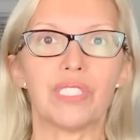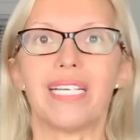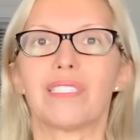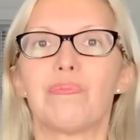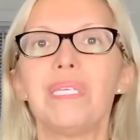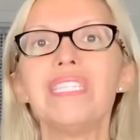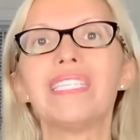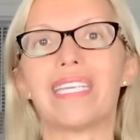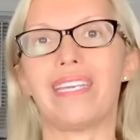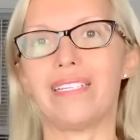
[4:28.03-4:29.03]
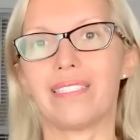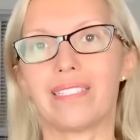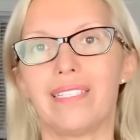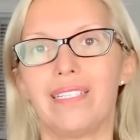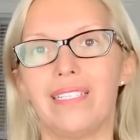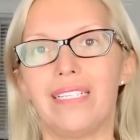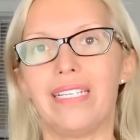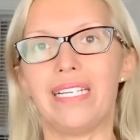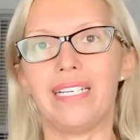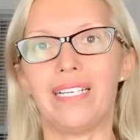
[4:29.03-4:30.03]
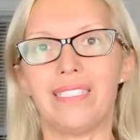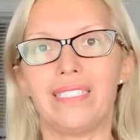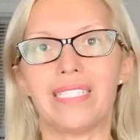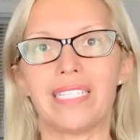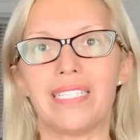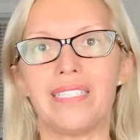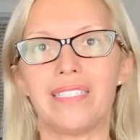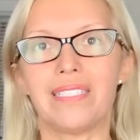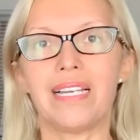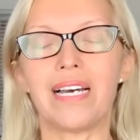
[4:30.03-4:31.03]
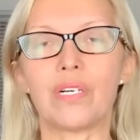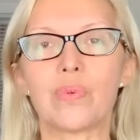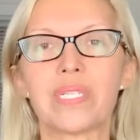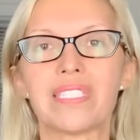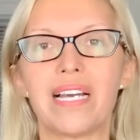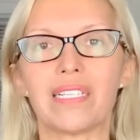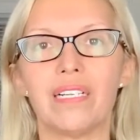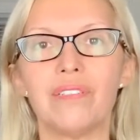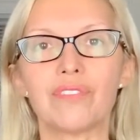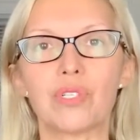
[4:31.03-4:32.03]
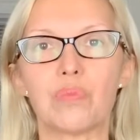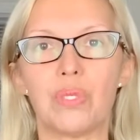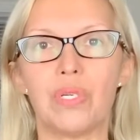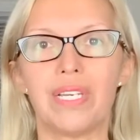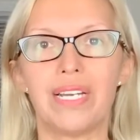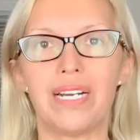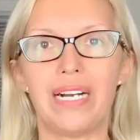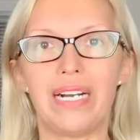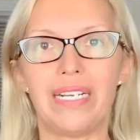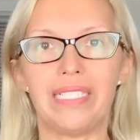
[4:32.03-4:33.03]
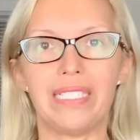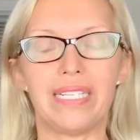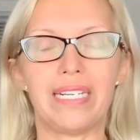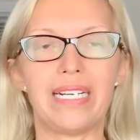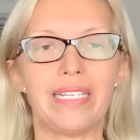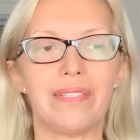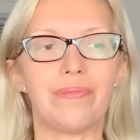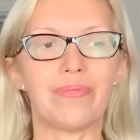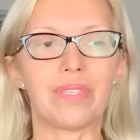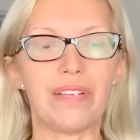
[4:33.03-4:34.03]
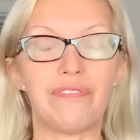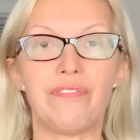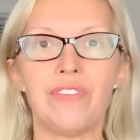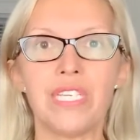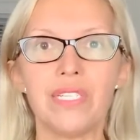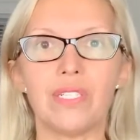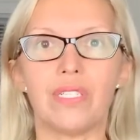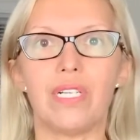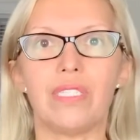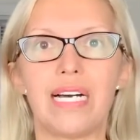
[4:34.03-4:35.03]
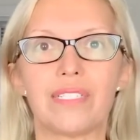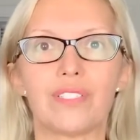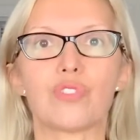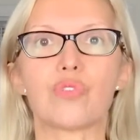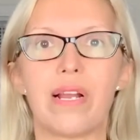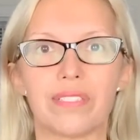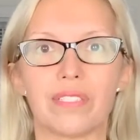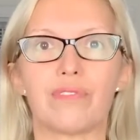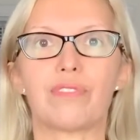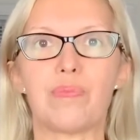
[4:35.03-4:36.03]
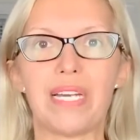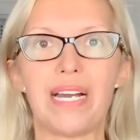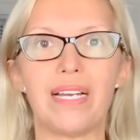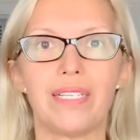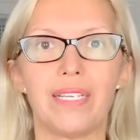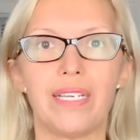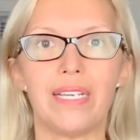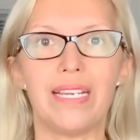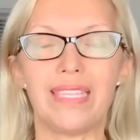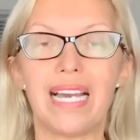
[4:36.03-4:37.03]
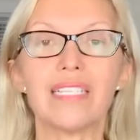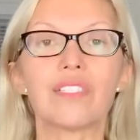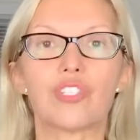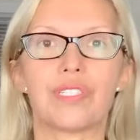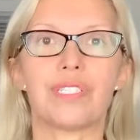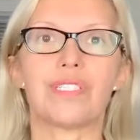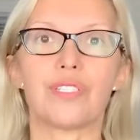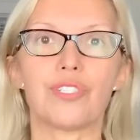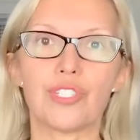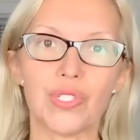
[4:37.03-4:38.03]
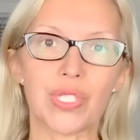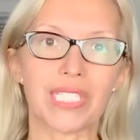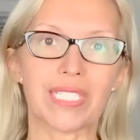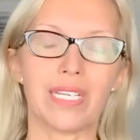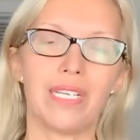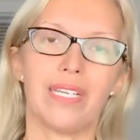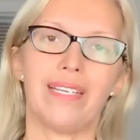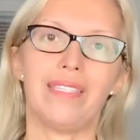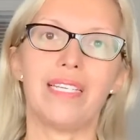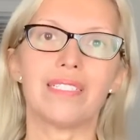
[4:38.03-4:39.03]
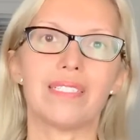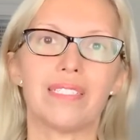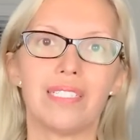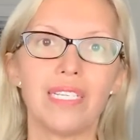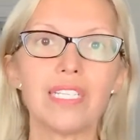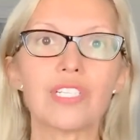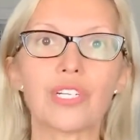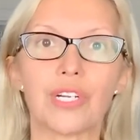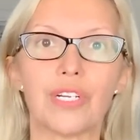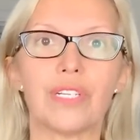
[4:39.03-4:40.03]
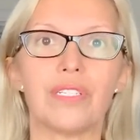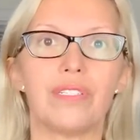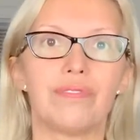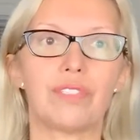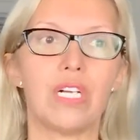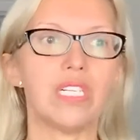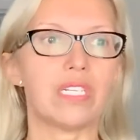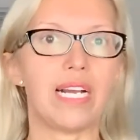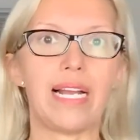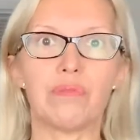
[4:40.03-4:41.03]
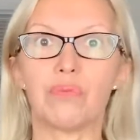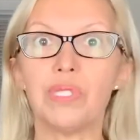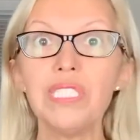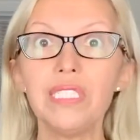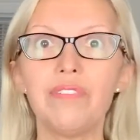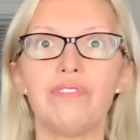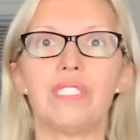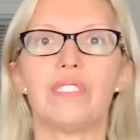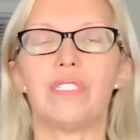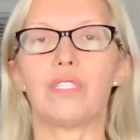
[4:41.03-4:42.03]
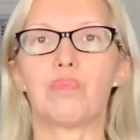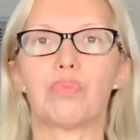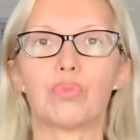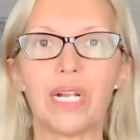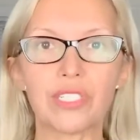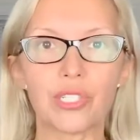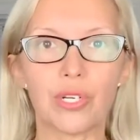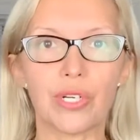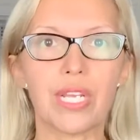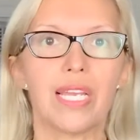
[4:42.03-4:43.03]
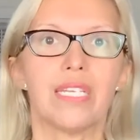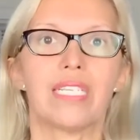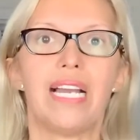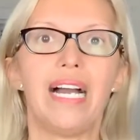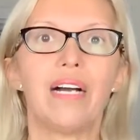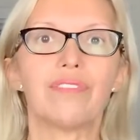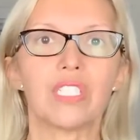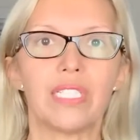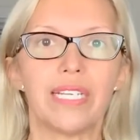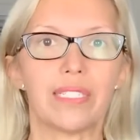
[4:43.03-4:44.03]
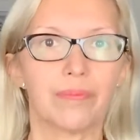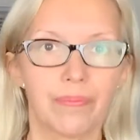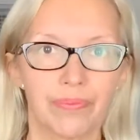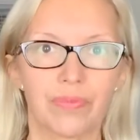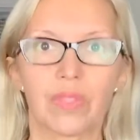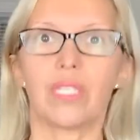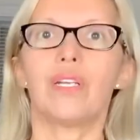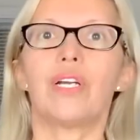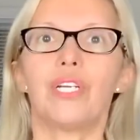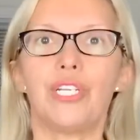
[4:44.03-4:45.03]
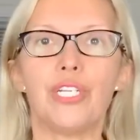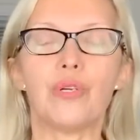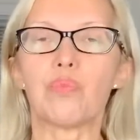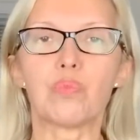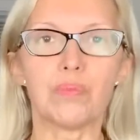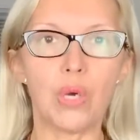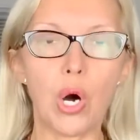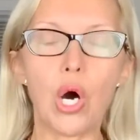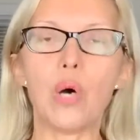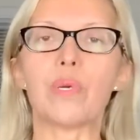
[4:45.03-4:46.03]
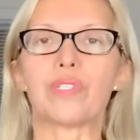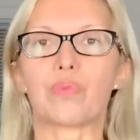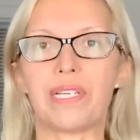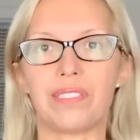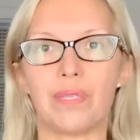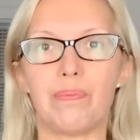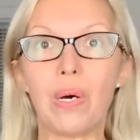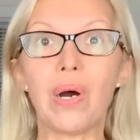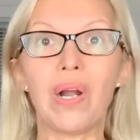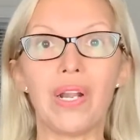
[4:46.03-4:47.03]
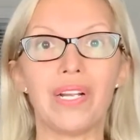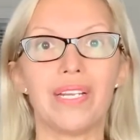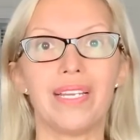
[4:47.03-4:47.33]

That's been the case. And it's not always that comfortable. I feel a lot of stress from that. And that's just as a student. And then as a teacher of color, I really feel the pressure to have to, like, you know, always raise the bar.